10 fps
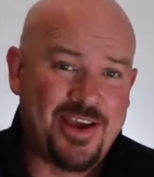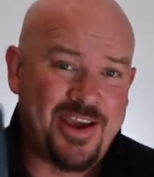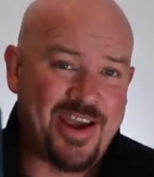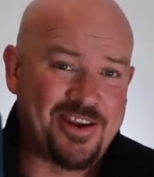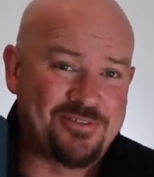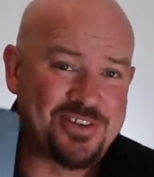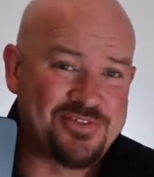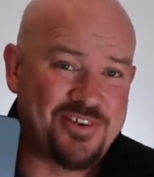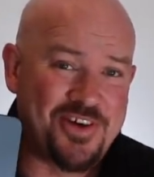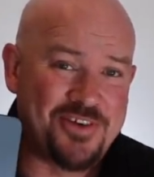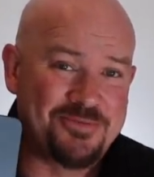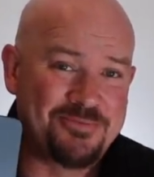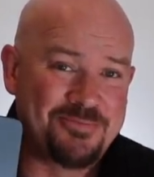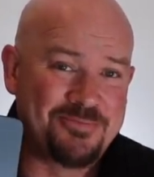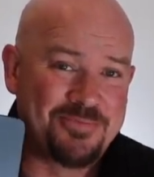out of this phone.
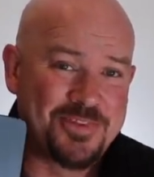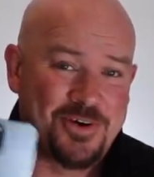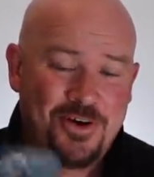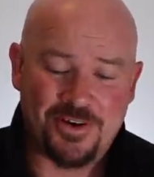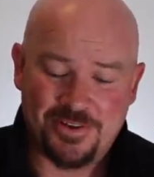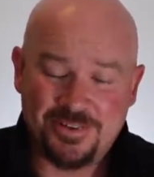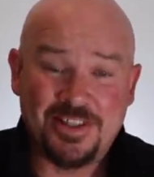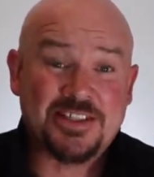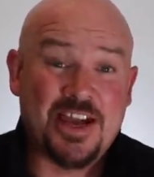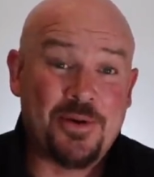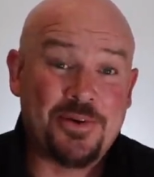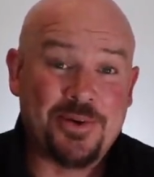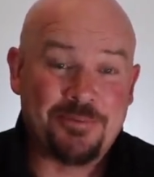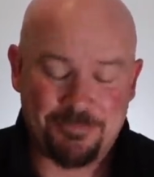All right, let's go into it.